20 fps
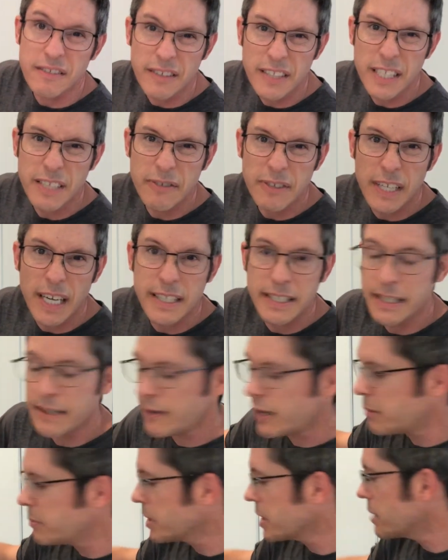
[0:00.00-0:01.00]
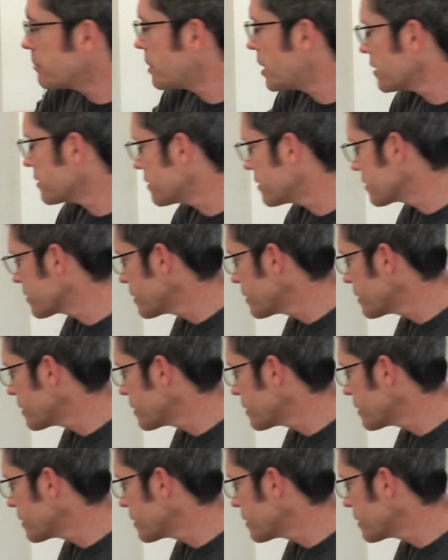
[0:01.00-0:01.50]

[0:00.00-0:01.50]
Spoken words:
So that gives you an idea of how big the box is.